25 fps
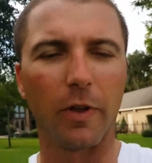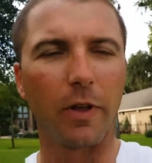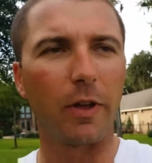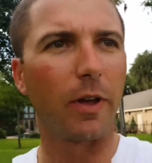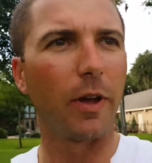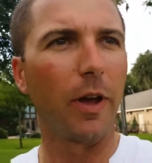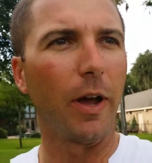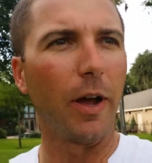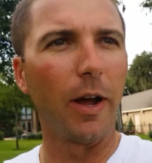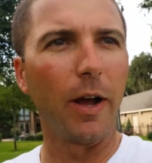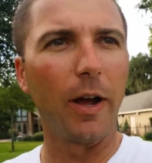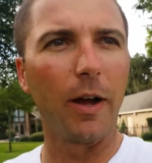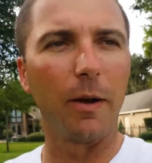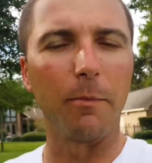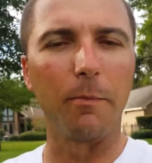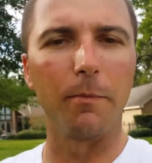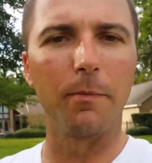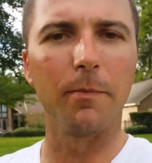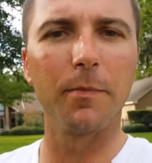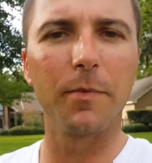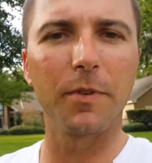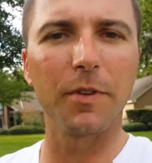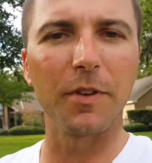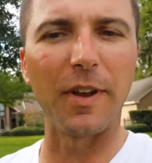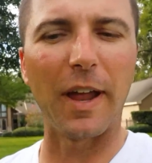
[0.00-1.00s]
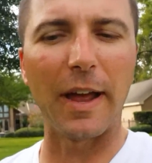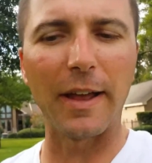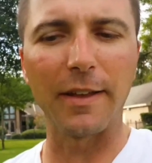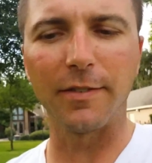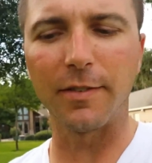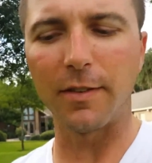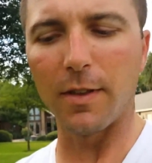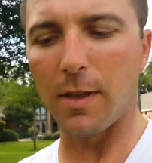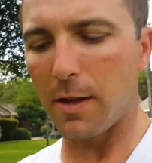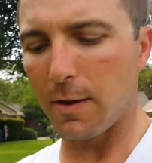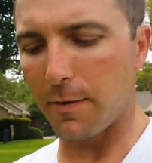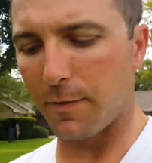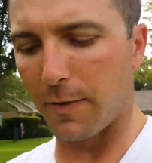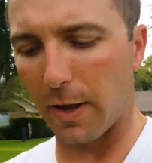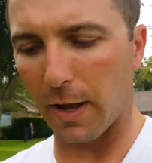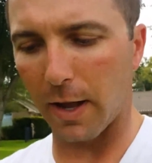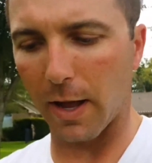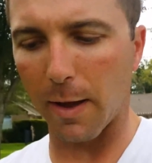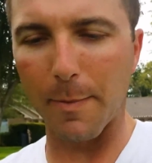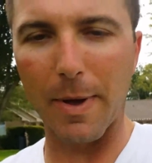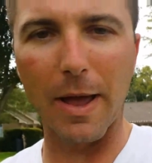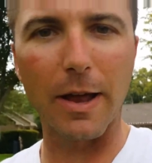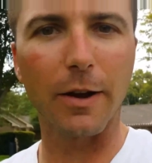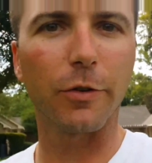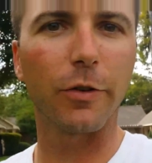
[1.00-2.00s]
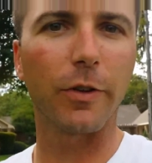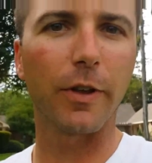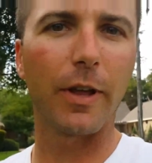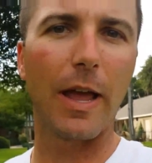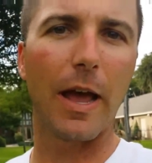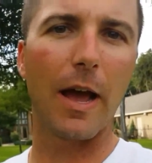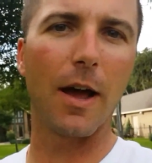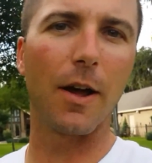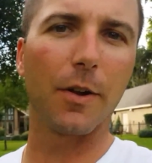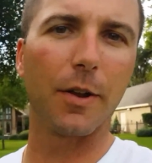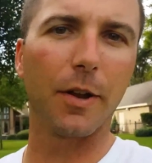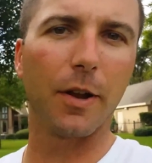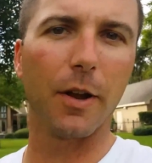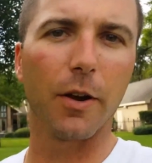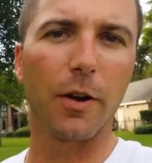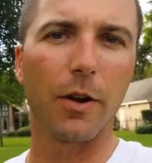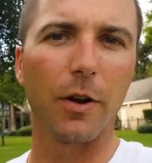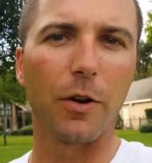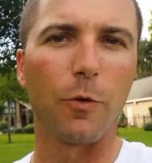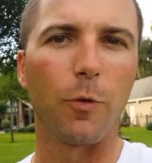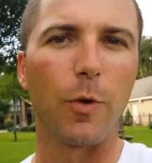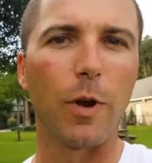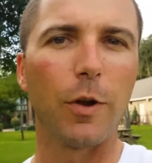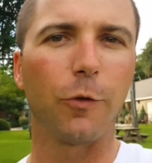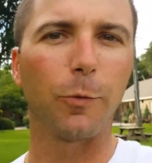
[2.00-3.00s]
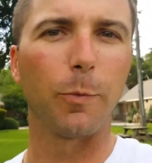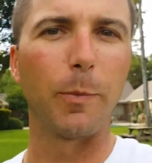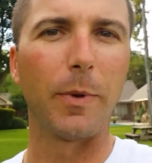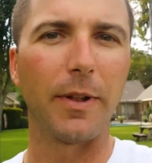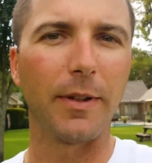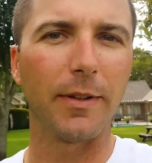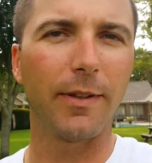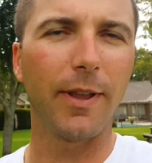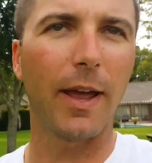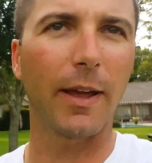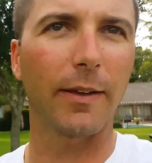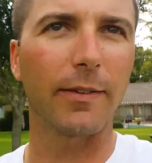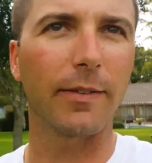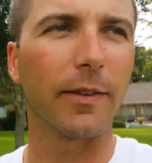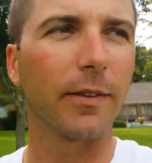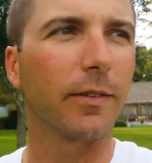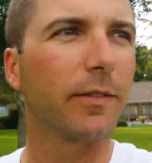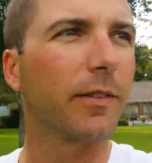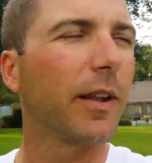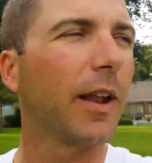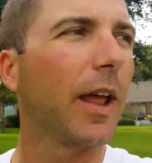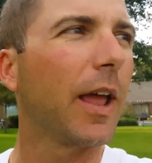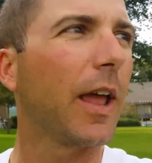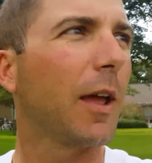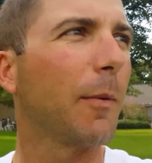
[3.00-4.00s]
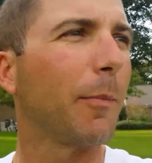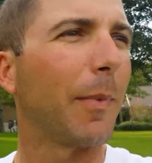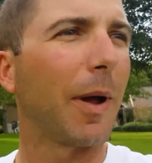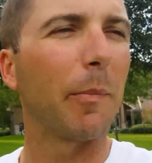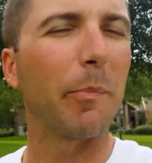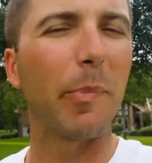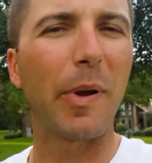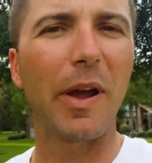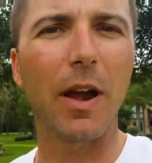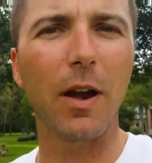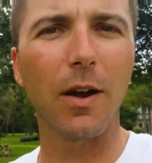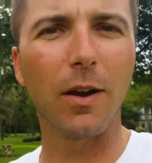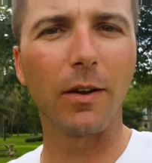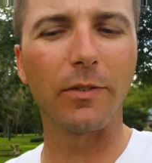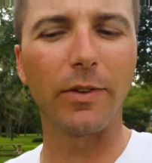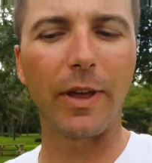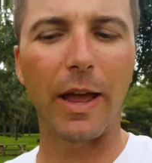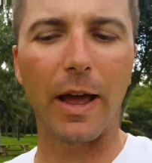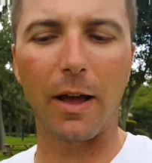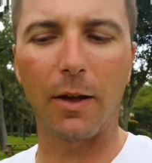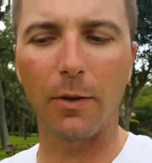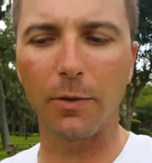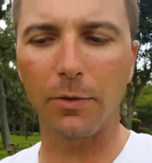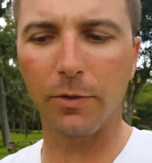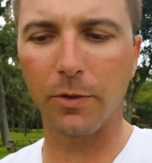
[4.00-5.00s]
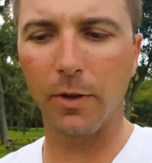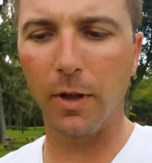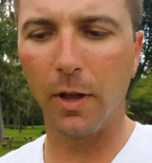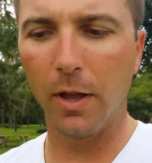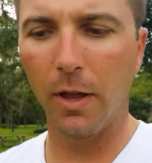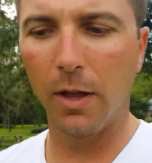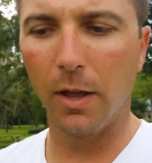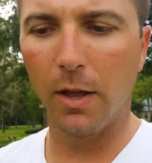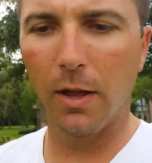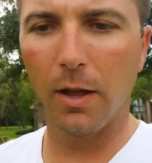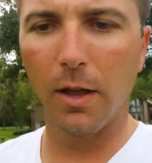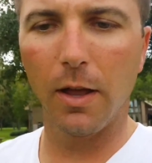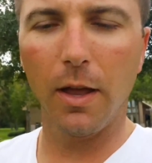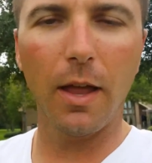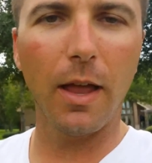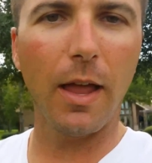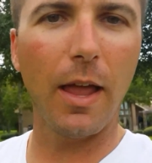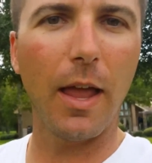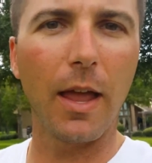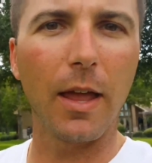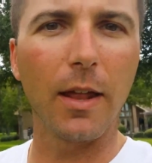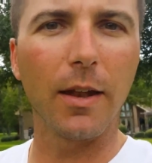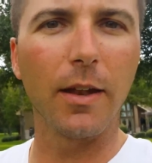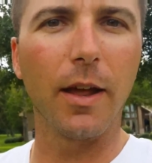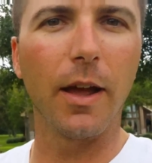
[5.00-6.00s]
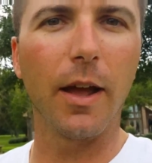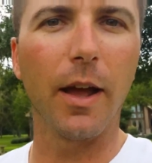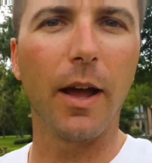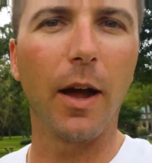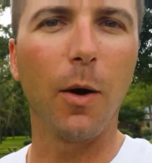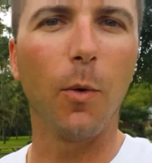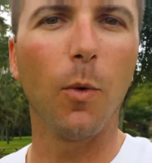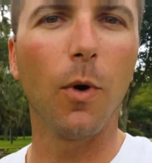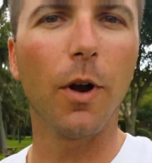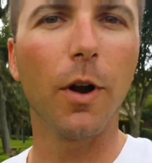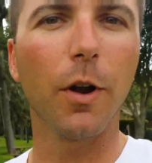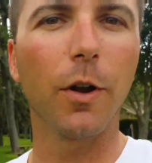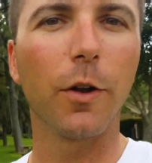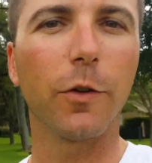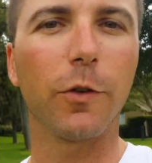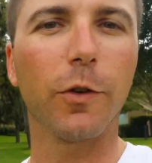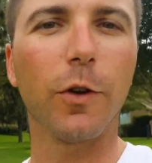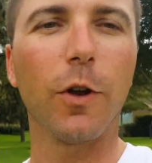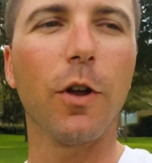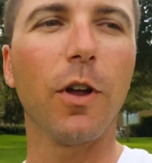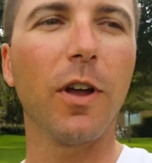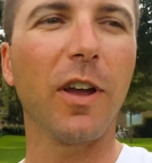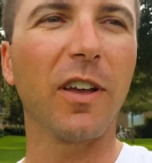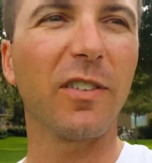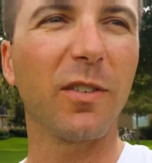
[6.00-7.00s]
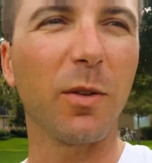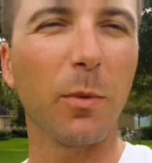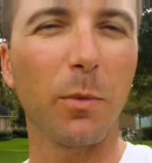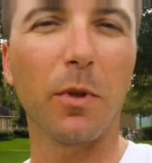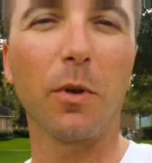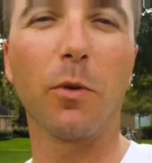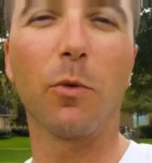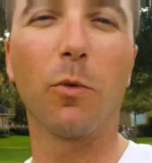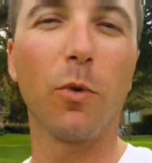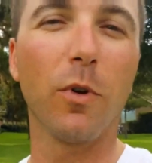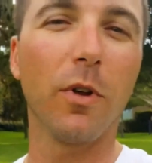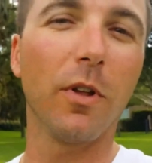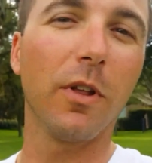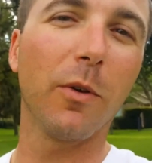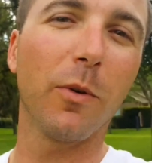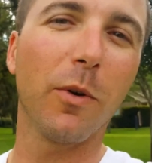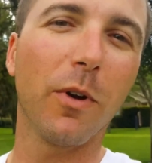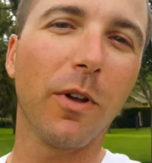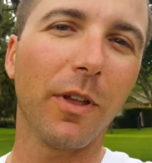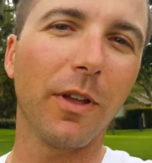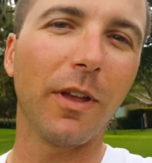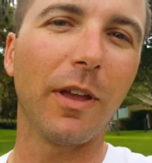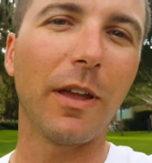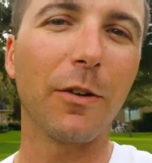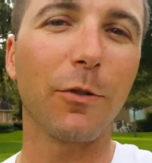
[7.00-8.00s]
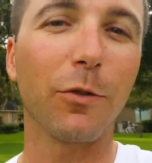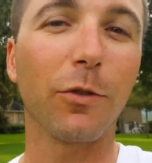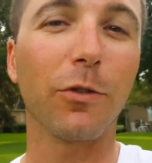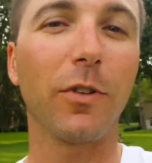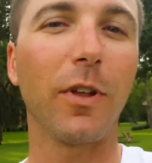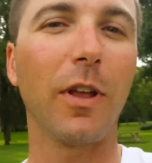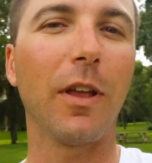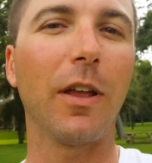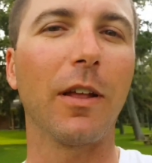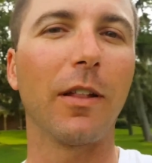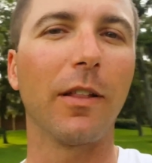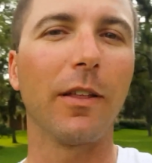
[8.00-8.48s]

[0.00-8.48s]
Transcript: It's a nice evening. I'm actually out here in Richmond, Texas today at my parents' house, and I wanted to show you guys something really interesting.